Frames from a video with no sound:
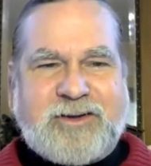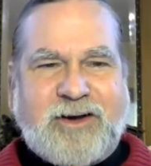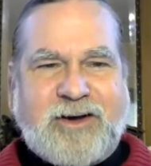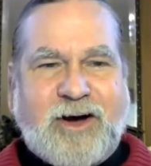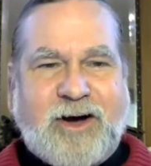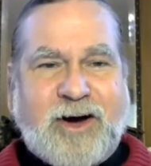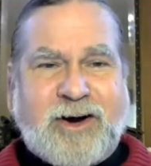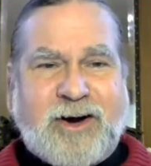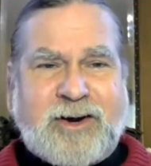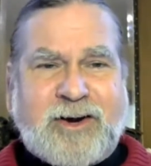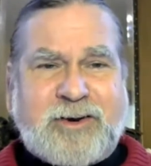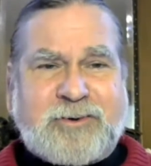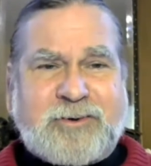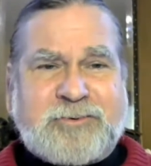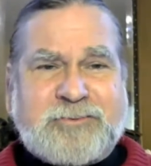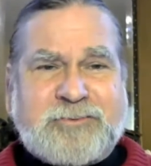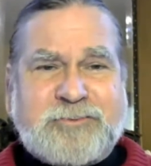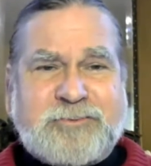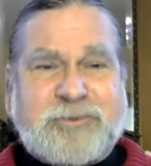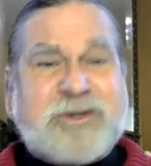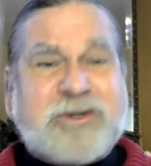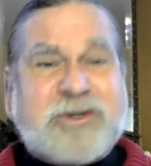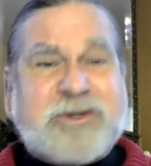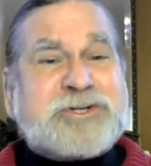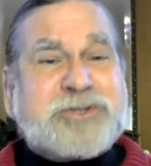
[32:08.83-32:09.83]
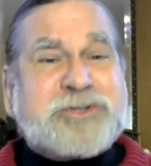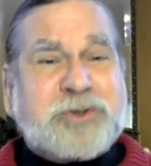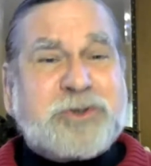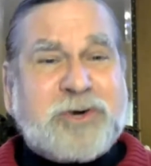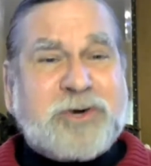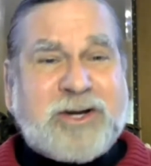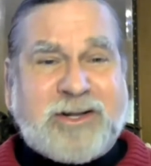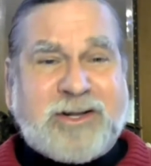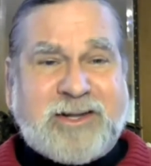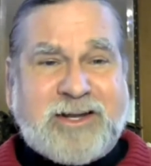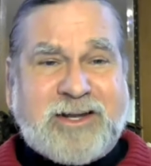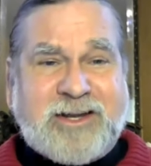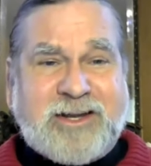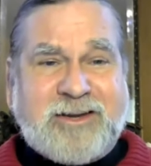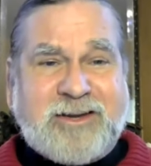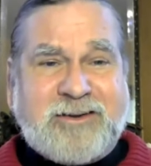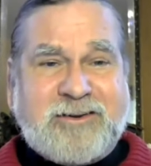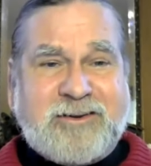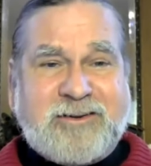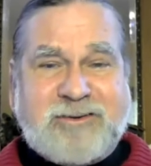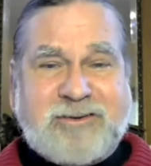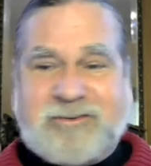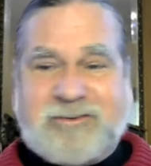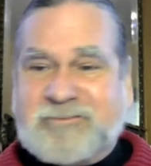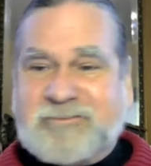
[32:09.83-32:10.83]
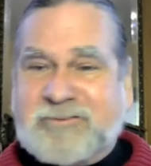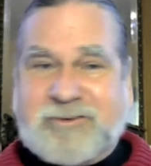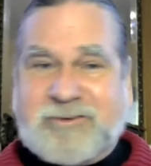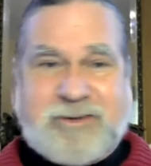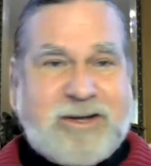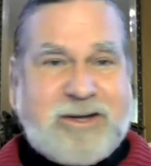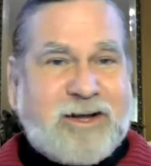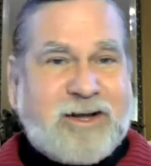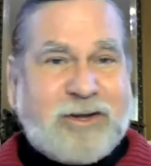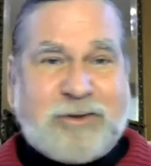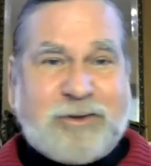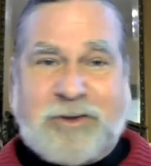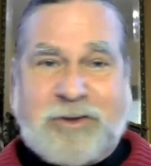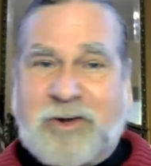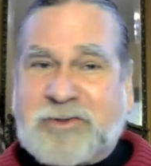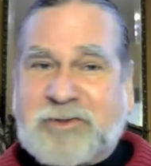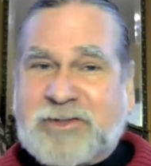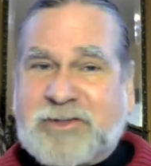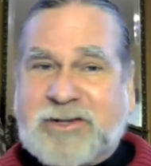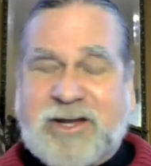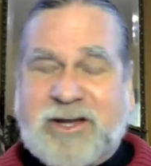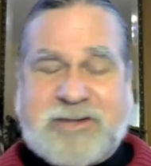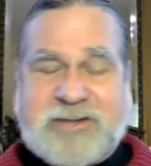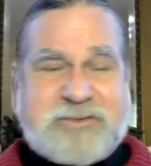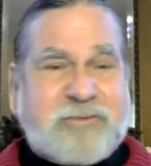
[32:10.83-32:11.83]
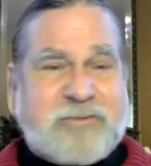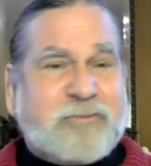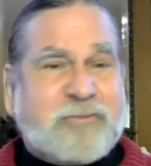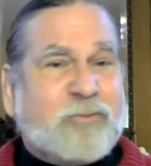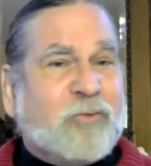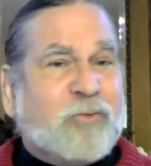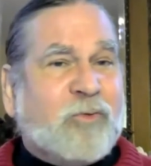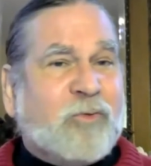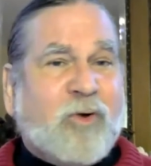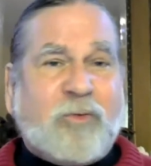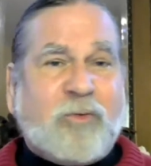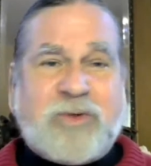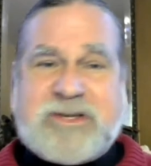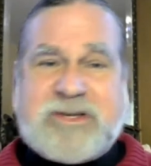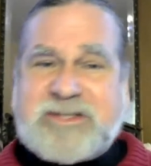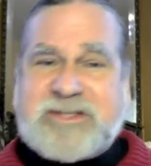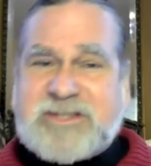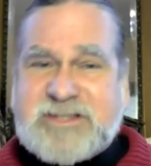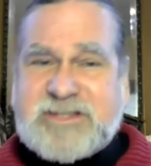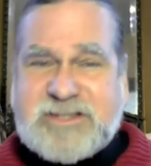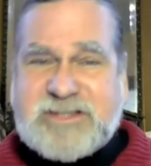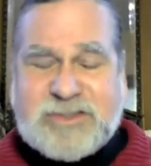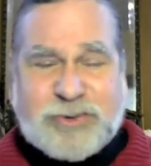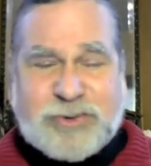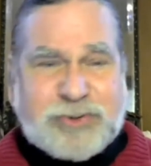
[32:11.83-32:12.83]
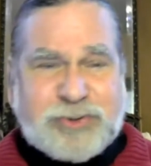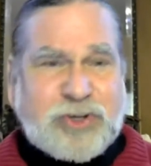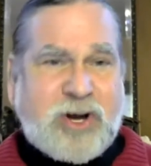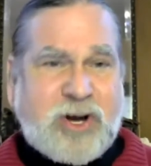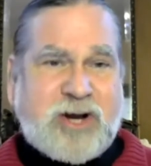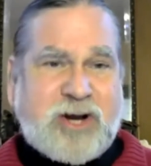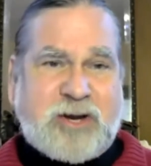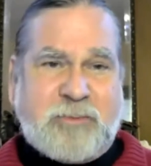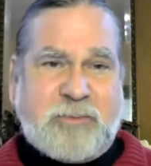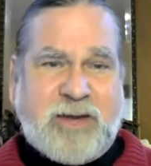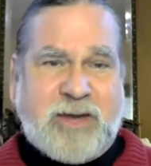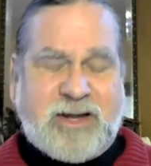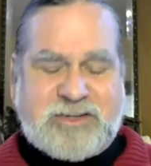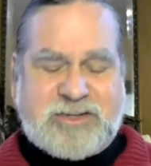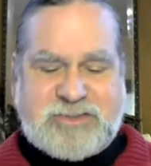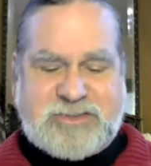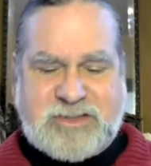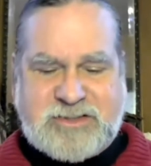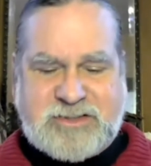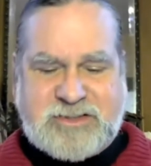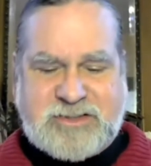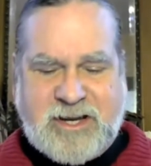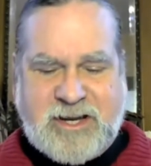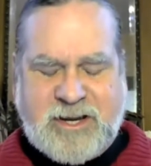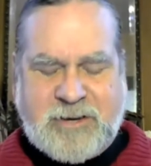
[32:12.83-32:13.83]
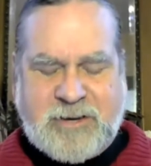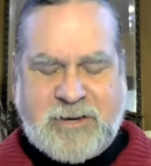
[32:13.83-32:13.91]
are reassuringly along the lines of what we still talk about today.